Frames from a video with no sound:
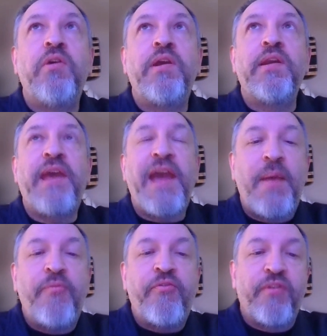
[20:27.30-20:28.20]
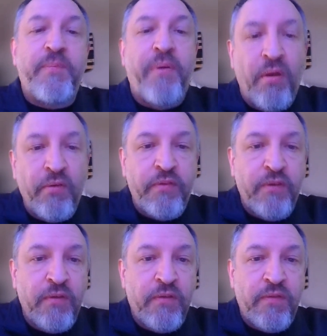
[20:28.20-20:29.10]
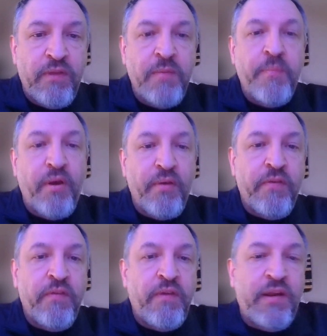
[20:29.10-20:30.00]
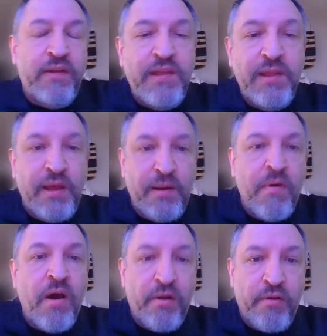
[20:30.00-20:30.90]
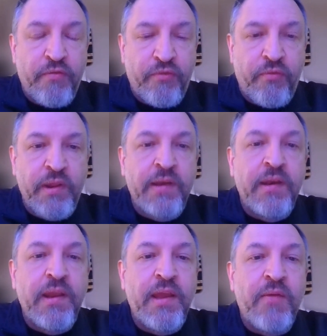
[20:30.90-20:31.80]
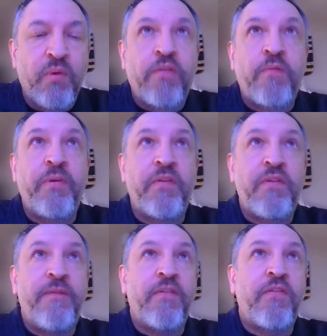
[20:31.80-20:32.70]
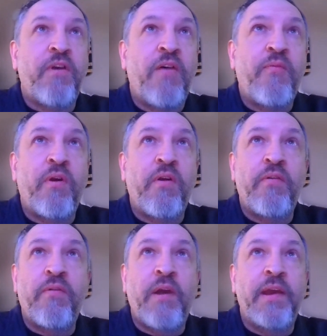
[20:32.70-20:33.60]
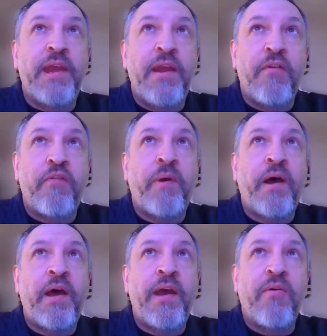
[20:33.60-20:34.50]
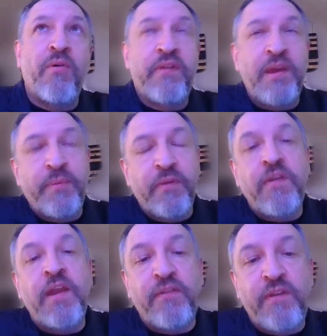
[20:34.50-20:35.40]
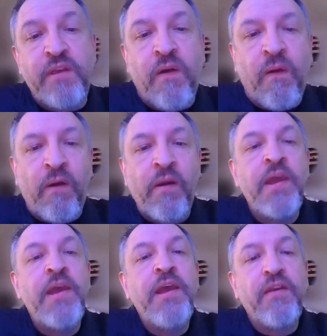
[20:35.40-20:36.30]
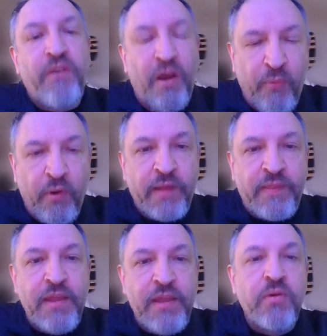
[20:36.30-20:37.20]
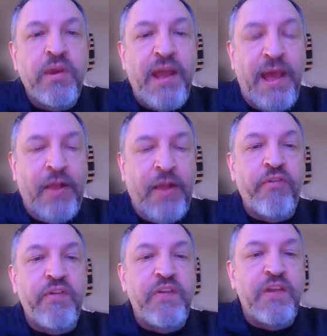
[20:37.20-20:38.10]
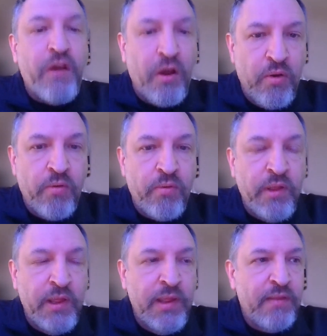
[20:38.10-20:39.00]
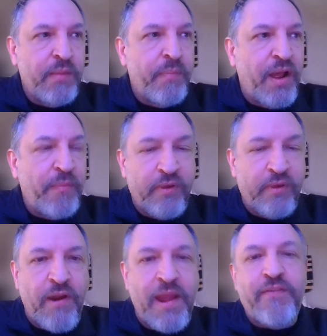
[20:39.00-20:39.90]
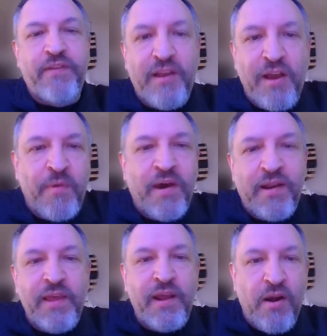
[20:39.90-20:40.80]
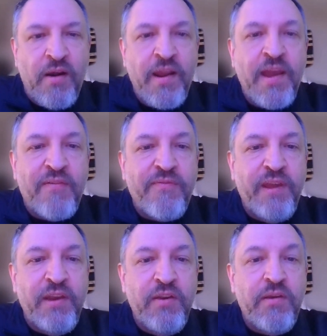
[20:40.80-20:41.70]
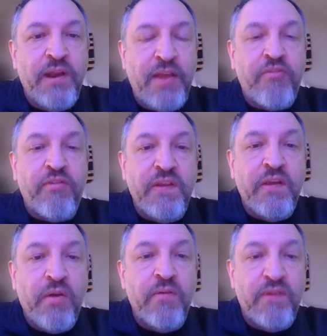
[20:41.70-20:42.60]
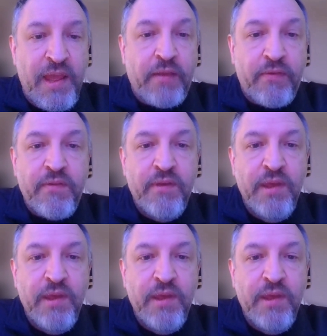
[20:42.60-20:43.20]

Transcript: you can capture the pulses, the impulses on on a monitor screen, and with specific software like AirSpy or Tempest SDR, software like that, you can actually decode the pops and cracks that come out of that RF, and you can actually decode text.